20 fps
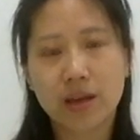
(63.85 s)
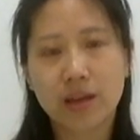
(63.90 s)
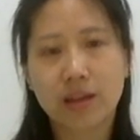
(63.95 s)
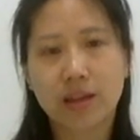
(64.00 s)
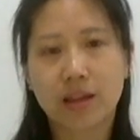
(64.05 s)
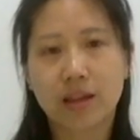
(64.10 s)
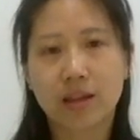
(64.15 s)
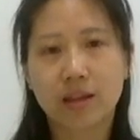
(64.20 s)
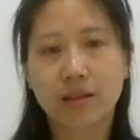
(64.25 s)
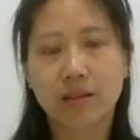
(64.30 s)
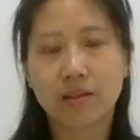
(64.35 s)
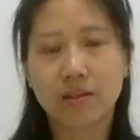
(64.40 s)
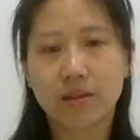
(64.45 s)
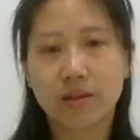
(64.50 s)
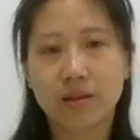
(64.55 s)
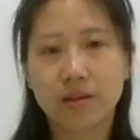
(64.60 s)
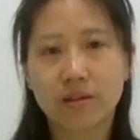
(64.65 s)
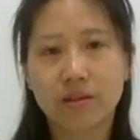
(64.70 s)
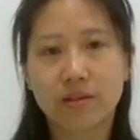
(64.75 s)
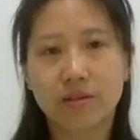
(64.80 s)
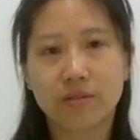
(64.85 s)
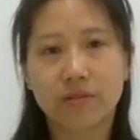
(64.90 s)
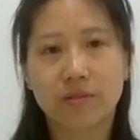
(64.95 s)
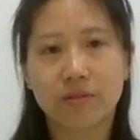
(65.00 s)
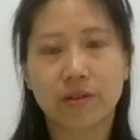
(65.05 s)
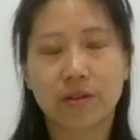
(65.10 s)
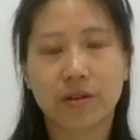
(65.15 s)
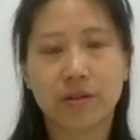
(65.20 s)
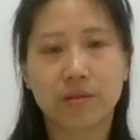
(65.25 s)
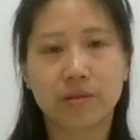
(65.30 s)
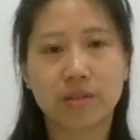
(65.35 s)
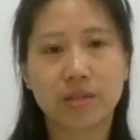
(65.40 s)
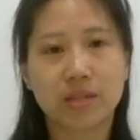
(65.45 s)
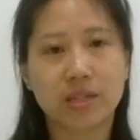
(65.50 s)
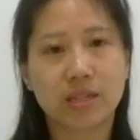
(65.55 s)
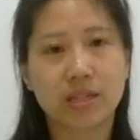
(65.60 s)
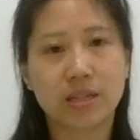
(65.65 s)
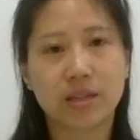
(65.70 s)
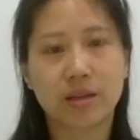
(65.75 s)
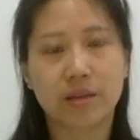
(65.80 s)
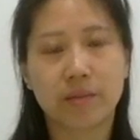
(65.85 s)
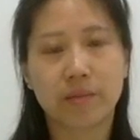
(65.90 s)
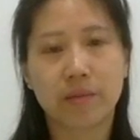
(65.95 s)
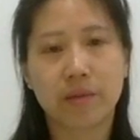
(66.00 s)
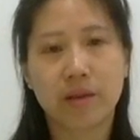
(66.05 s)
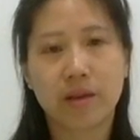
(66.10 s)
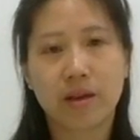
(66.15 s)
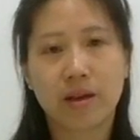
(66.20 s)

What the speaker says: that a lot of TCM